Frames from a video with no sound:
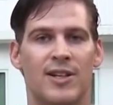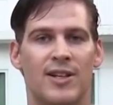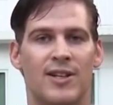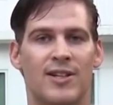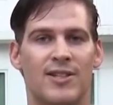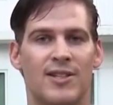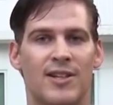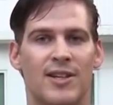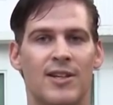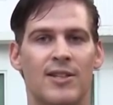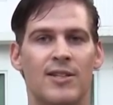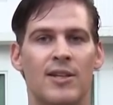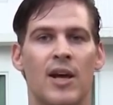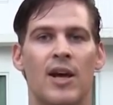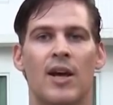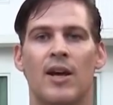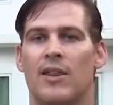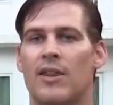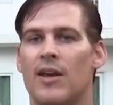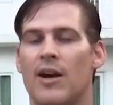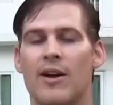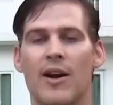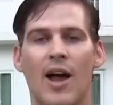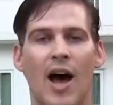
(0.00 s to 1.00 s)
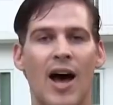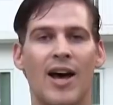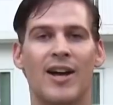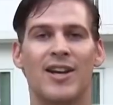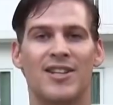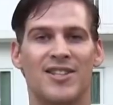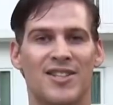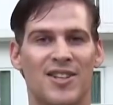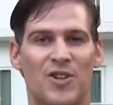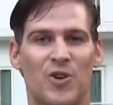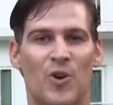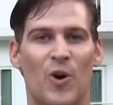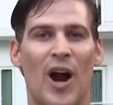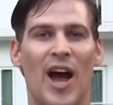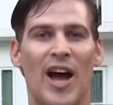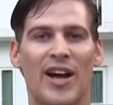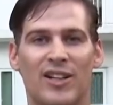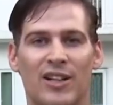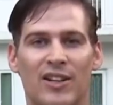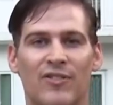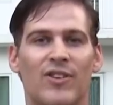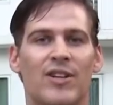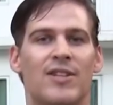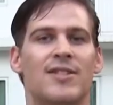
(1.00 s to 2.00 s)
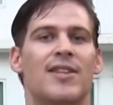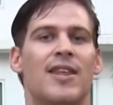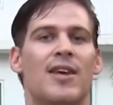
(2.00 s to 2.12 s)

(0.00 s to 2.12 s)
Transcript: 60s, they're not as attractive